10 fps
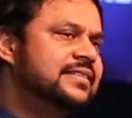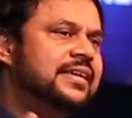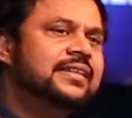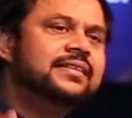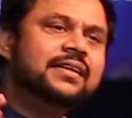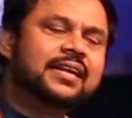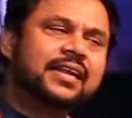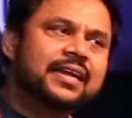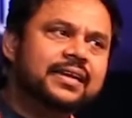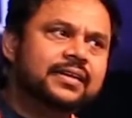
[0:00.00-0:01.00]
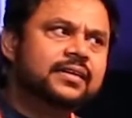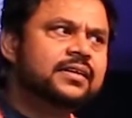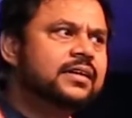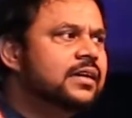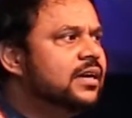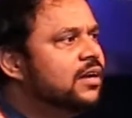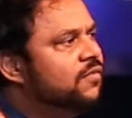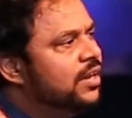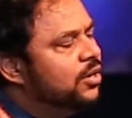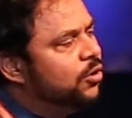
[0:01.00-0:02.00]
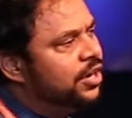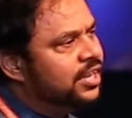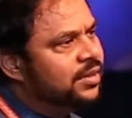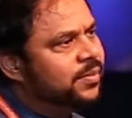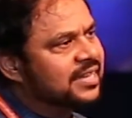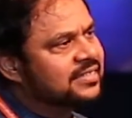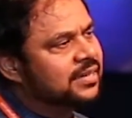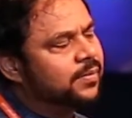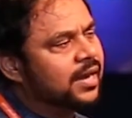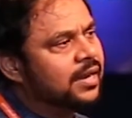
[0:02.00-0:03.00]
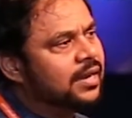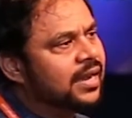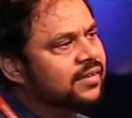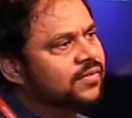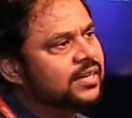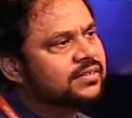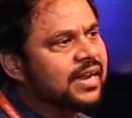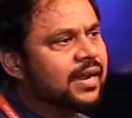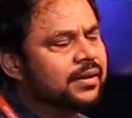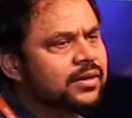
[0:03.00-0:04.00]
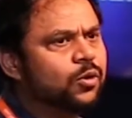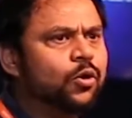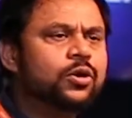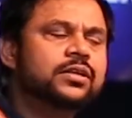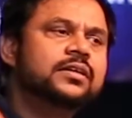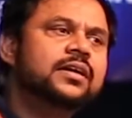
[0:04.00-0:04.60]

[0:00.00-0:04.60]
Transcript: Next day, this little kid will go into the basketball and will start